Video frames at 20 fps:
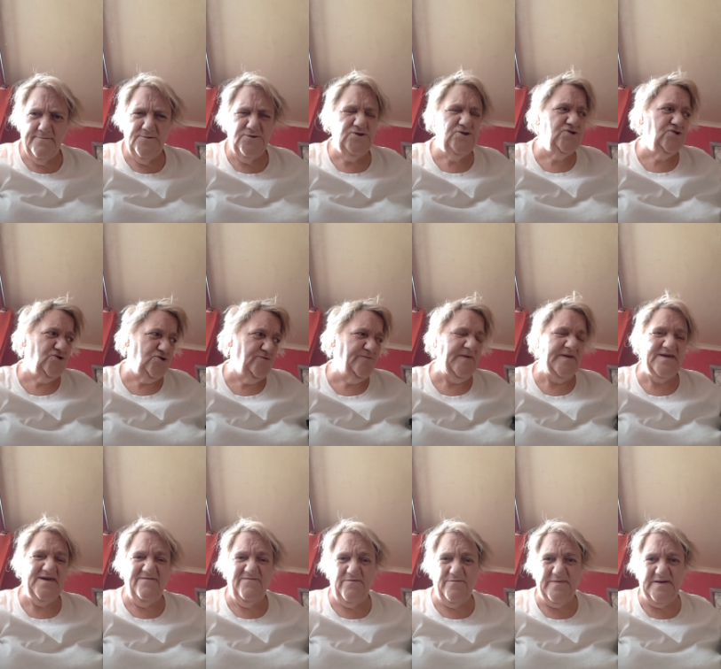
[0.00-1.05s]
she's just been
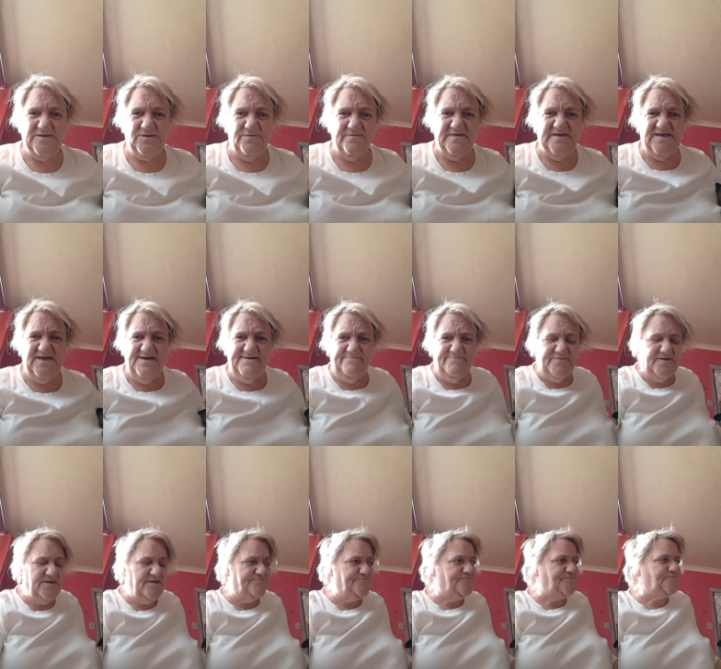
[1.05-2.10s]
giving me some tips.